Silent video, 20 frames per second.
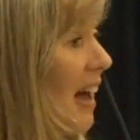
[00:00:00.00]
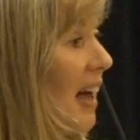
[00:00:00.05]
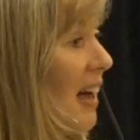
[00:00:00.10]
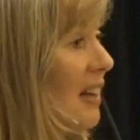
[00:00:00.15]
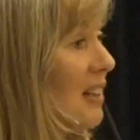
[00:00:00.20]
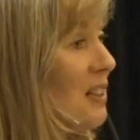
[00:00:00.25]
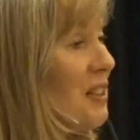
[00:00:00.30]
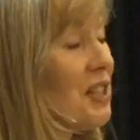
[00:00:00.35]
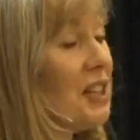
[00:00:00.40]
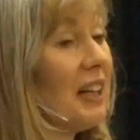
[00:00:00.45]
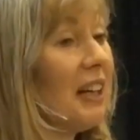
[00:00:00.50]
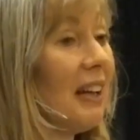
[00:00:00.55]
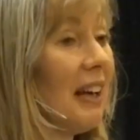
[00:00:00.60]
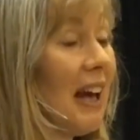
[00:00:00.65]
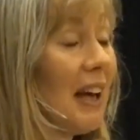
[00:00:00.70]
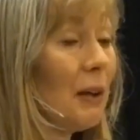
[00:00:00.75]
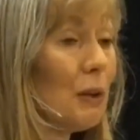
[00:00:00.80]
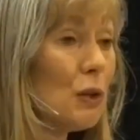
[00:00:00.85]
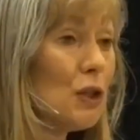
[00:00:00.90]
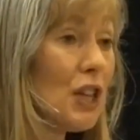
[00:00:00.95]
And
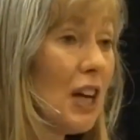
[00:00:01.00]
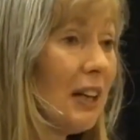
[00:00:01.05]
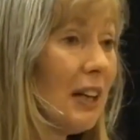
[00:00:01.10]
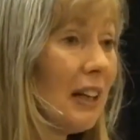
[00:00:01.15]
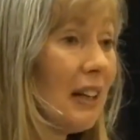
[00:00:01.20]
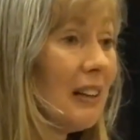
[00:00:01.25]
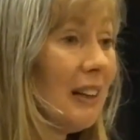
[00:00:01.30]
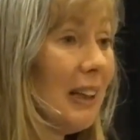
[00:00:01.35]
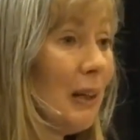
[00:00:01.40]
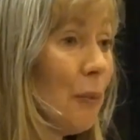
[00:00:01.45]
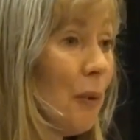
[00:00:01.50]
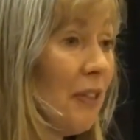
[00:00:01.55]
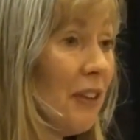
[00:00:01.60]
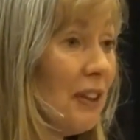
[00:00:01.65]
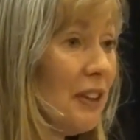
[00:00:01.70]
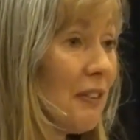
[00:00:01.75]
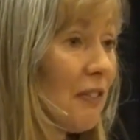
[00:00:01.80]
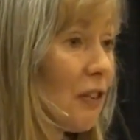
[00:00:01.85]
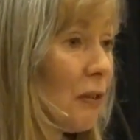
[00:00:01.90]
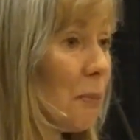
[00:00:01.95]
energetically, when
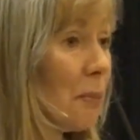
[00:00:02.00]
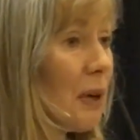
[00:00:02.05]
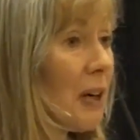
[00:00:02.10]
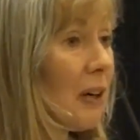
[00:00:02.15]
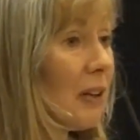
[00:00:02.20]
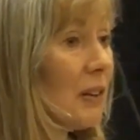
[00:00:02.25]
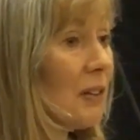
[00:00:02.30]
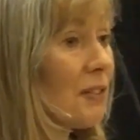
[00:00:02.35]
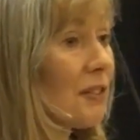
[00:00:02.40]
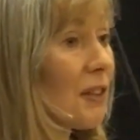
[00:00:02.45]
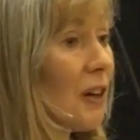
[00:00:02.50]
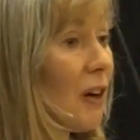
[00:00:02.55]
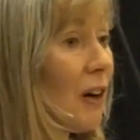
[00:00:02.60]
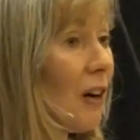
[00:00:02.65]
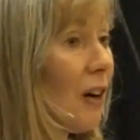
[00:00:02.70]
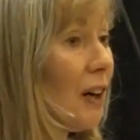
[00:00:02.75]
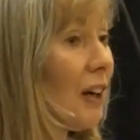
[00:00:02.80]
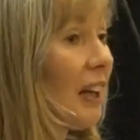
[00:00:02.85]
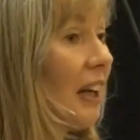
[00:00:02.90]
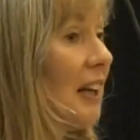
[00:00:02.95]
the different parts
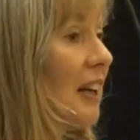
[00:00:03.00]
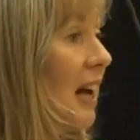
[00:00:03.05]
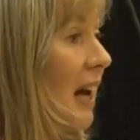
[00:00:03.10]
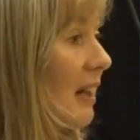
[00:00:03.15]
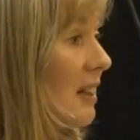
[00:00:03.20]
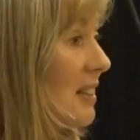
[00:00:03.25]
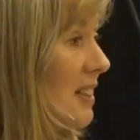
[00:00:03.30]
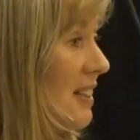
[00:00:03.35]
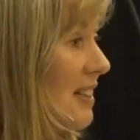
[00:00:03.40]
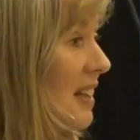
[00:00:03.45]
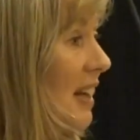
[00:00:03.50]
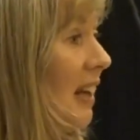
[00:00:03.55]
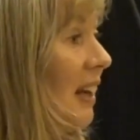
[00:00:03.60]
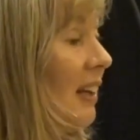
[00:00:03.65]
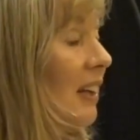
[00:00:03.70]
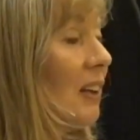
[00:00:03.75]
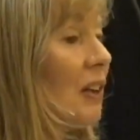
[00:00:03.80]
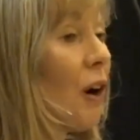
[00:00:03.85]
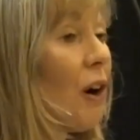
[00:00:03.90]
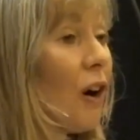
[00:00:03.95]
are connected
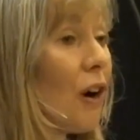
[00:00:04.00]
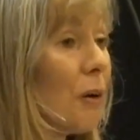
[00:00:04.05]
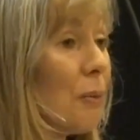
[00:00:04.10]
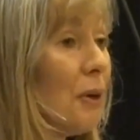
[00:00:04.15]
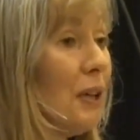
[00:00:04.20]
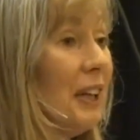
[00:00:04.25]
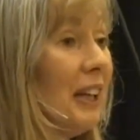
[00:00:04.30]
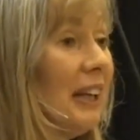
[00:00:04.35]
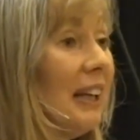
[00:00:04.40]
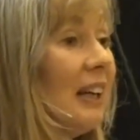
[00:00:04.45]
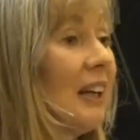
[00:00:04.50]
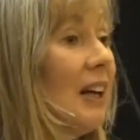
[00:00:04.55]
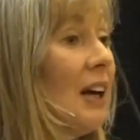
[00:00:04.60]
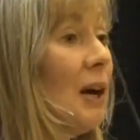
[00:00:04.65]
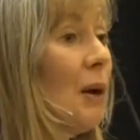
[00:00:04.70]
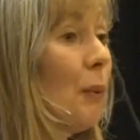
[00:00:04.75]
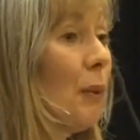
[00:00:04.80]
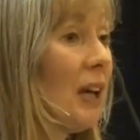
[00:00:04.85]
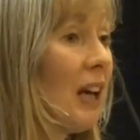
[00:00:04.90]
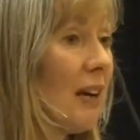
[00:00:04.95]
and in harmony,
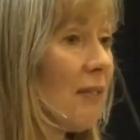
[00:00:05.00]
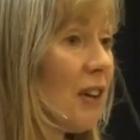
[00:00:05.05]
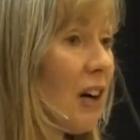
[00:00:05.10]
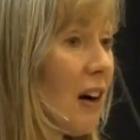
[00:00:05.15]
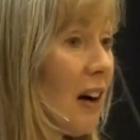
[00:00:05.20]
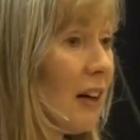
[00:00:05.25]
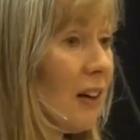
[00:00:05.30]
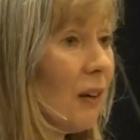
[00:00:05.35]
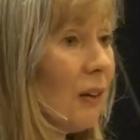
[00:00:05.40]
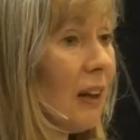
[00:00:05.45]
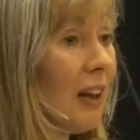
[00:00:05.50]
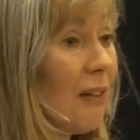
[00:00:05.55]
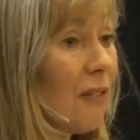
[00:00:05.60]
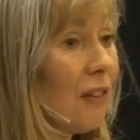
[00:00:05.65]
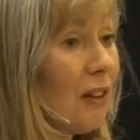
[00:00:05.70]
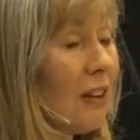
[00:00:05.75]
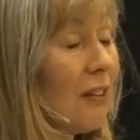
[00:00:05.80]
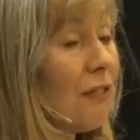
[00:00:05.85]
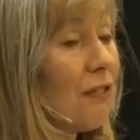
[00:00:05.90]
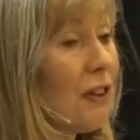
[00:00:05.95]
we have a higher
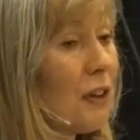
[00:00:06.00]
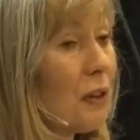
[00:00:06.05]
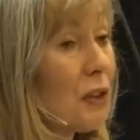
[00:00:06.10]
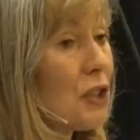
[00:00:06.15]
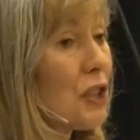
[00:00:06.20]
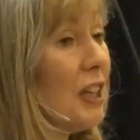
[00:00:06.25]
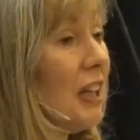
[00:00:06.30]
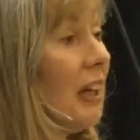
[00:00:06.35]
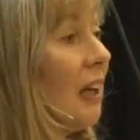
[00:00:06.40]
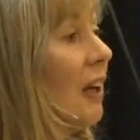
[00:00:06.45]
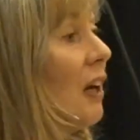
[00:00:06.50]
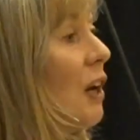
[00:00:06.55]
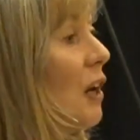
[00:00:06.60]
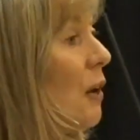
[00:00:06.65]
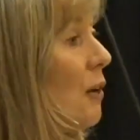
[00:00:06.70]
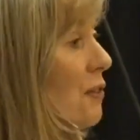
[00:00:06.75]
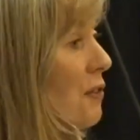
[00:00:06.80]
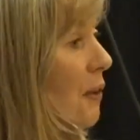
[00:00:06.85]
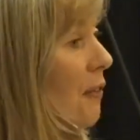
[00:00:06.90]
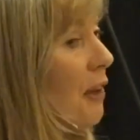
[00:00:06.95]
level of functioning.
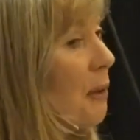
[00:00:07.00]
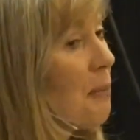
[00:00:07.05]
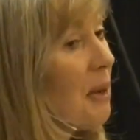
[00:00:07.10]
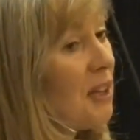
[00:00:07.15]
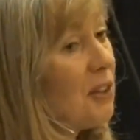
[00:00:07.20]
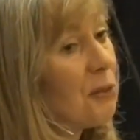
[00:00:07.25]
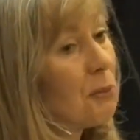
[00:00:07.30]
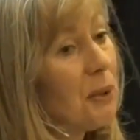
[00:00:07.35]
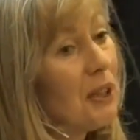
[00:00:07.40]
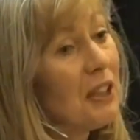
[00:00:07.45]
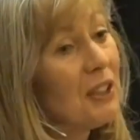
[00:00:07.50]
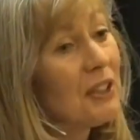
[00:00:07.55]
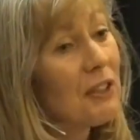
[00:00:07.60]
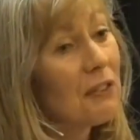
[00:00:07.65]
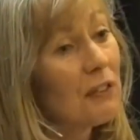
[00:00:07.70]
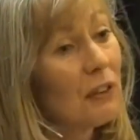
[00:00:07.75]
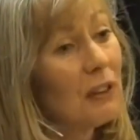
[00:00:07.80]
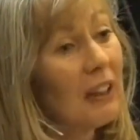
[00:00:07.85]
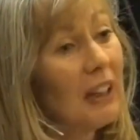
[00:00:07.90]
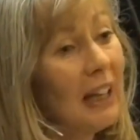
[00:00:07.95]
So they may speak
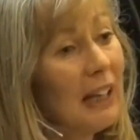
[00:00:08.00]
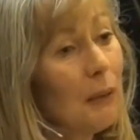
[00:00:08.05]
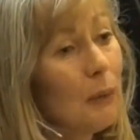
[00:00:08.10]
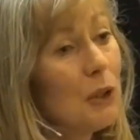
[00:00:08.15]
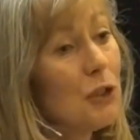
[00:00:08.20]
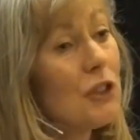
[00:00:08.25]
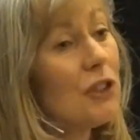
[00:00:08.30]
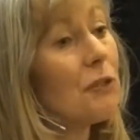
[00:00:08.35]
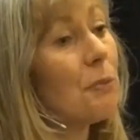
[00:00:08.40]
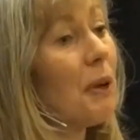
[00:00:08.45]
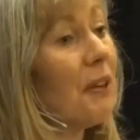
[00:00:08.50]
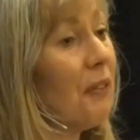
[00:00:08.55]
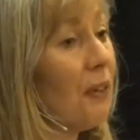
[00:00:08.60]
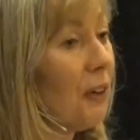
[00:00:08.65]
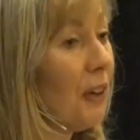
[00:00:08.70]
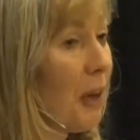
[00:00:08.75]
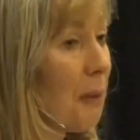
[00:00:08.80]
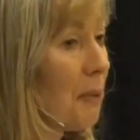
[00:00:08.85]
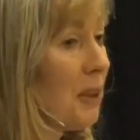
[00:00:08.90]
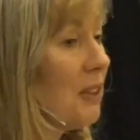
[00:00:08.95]
different languages, but
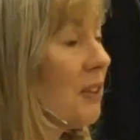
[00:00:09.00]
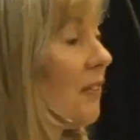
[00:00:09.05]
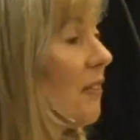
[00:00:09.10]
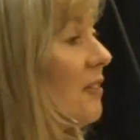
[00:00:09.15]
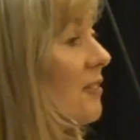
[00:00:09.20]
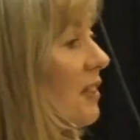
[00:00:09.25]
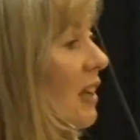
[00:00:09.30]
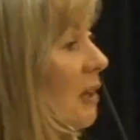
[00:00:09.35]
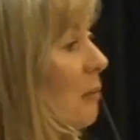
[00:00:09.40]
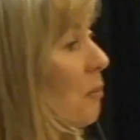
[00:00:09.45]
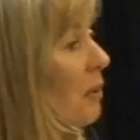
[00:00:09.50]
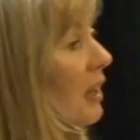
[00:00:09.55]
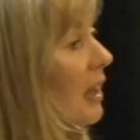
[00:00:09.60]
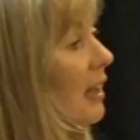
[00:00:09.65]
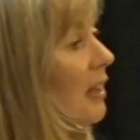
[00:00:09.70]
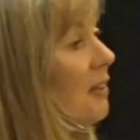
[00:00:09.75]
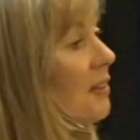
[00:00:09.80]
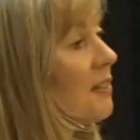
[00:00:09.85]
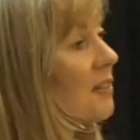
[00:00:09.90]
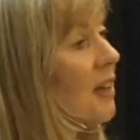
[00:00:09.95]
they're coming to the same
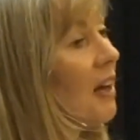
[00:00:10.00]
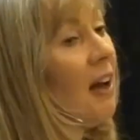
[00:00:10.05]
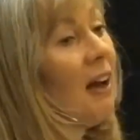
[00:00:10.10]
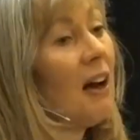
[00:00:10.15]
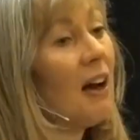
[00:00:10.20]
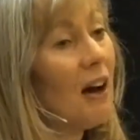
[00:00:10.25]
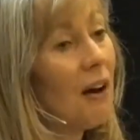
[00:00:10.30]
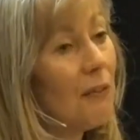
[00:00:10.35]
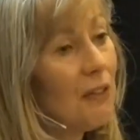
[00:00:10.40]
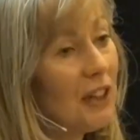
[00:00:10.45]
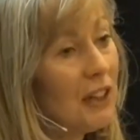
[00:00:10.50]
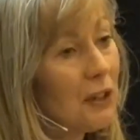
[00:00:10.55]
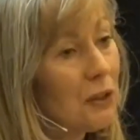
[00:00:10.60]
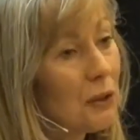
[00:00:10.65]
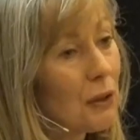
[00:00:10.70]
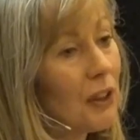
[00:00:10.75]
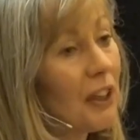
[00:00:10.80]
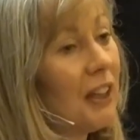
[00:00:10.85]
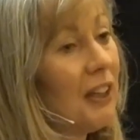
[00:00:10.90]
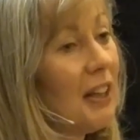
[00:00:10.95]
place of
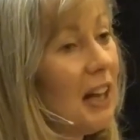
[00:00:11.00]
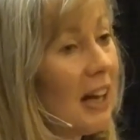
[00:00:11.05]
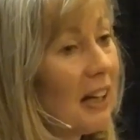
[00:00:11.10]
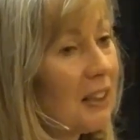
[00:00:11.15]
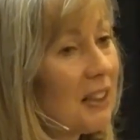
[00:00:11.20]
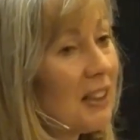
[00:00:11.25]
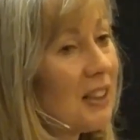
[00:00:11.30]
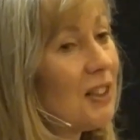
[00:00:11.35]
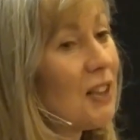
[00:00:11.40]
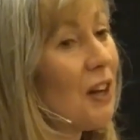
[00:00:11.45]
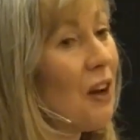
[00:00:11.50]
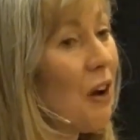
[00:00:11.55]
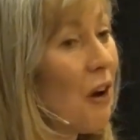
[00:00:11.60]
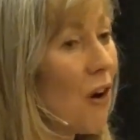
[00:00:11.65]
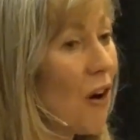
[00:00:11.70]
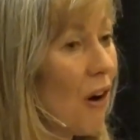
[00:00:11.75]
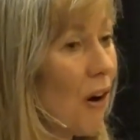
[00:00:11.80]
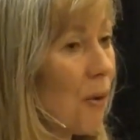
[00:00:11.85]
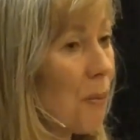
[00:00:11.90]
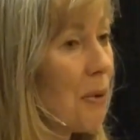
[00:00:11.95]
interconnected
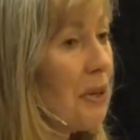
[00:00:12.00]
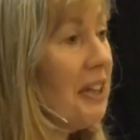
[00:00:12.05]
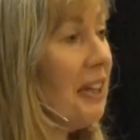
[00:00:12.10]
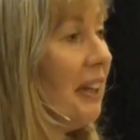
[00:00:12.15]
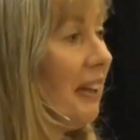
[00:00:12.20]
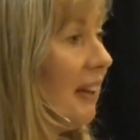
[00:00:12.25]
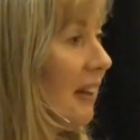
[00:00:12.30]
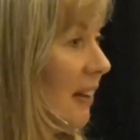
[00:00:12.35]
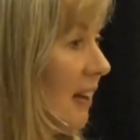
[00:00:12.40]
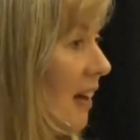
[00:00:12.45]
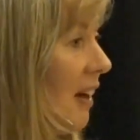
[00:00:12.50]
harmony.